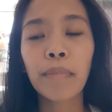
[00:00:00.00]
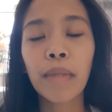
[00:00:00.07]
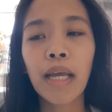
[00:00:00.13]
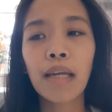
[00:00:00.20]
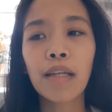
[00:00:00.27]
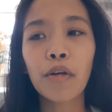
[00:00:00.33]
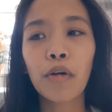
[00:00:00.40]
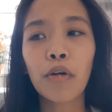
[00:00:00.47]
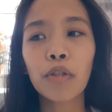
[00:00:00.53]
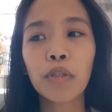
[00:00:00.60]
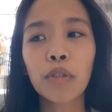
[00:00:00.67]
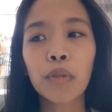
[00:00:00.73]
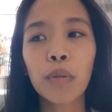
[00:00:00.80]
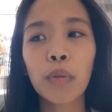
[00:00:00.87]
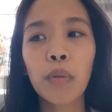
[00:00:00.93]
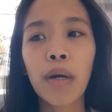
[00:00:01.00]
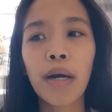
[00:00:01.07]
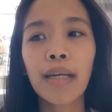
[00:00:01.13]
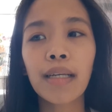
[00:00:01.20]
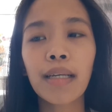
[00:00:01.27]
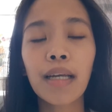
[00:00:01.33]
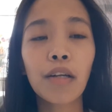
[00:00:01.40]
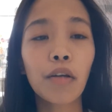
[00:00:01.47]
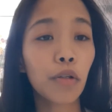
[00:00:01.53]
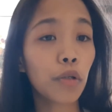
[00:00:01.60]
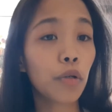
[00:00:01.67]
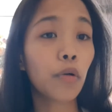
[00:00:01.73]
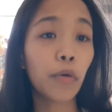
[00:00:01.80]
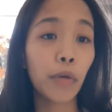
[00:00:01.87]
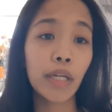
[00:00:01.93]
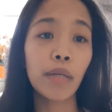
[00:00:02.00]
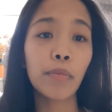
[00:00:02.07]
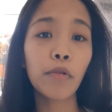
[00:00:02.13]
And also I can already